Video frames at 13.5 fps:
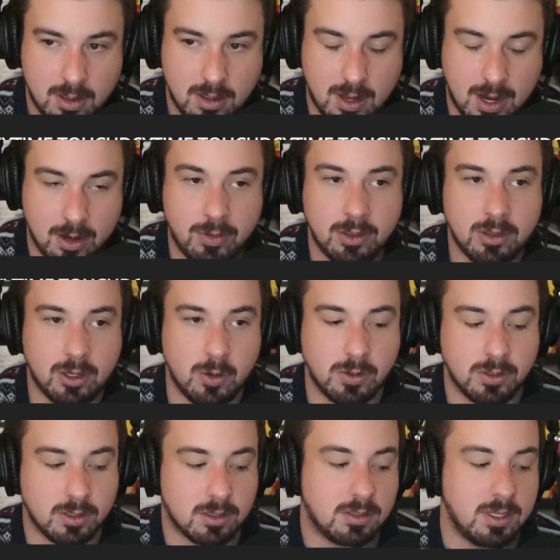I think the
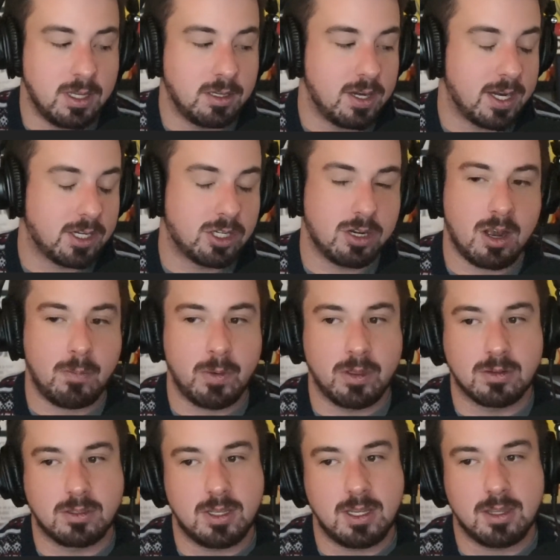coaches are seeing Nick Chubb and they're
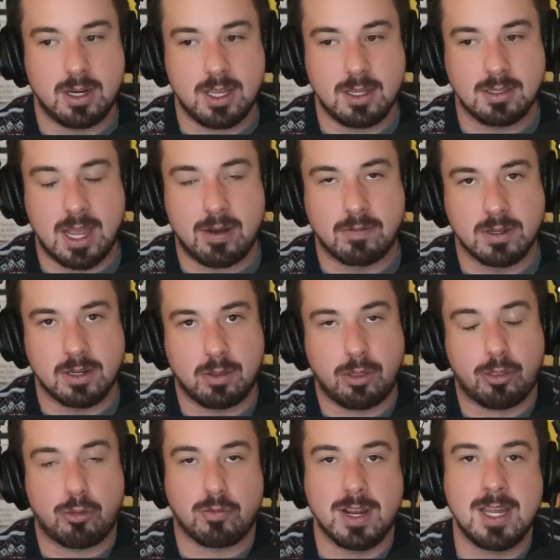seeing that he is averaging
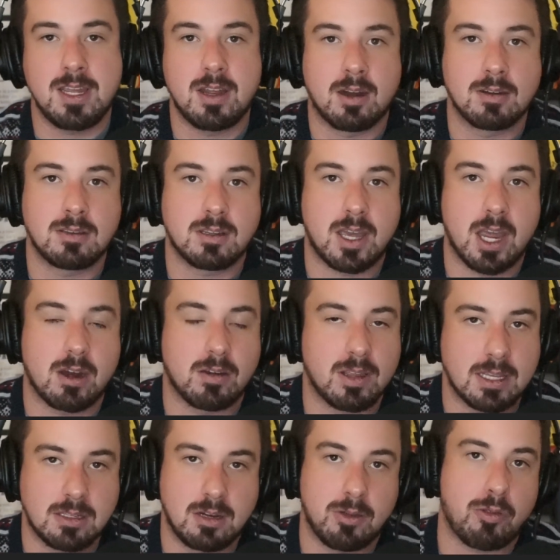3 yards a carry.
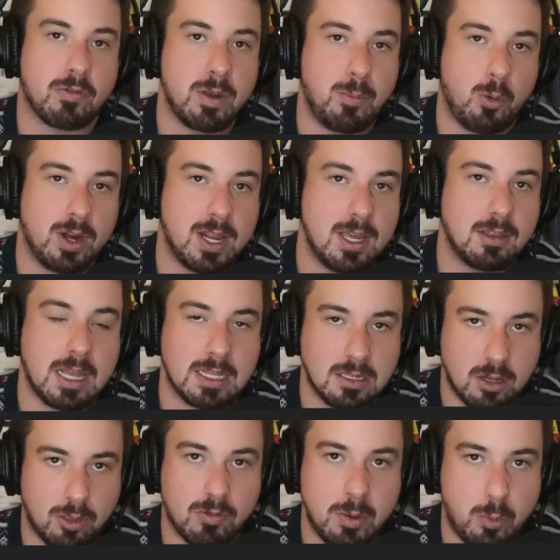That's not 3.8. That's
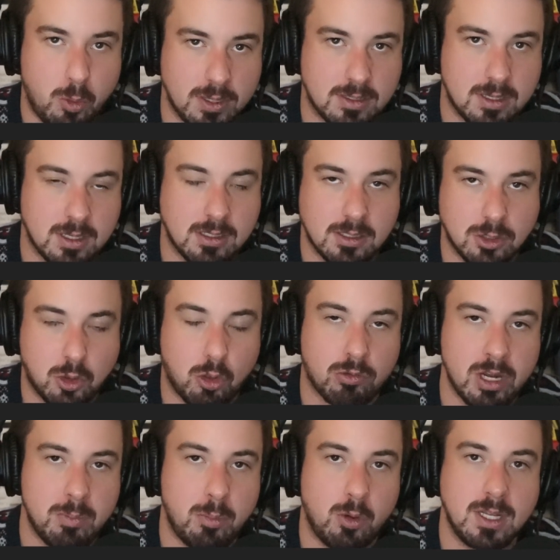not 3.6. That's
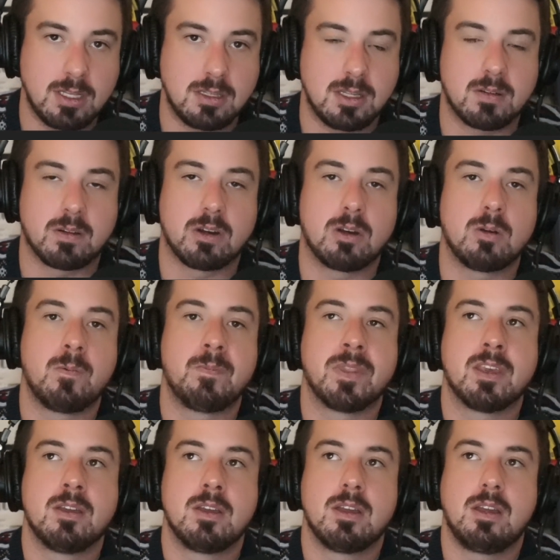3.0
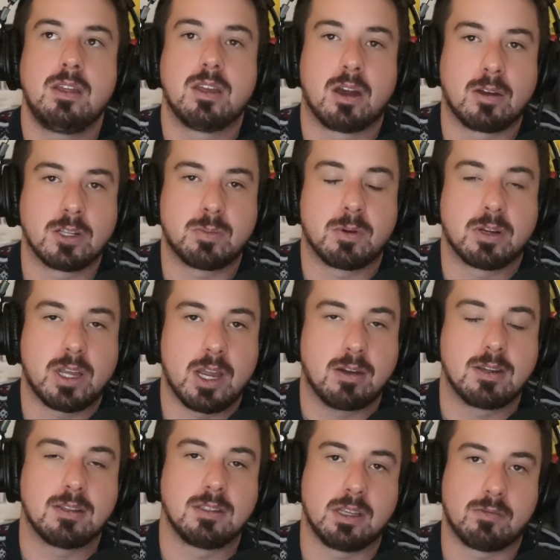yards per carry
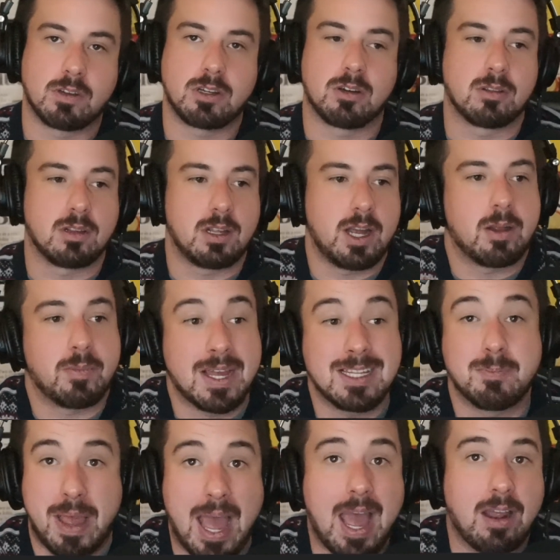since he returned to the lineup. That's
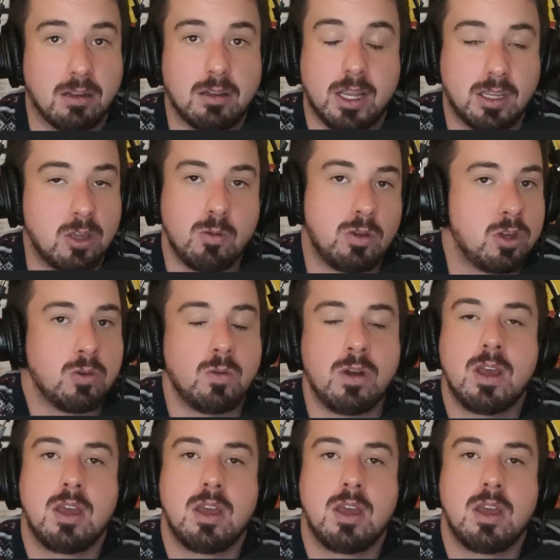bad. Like if you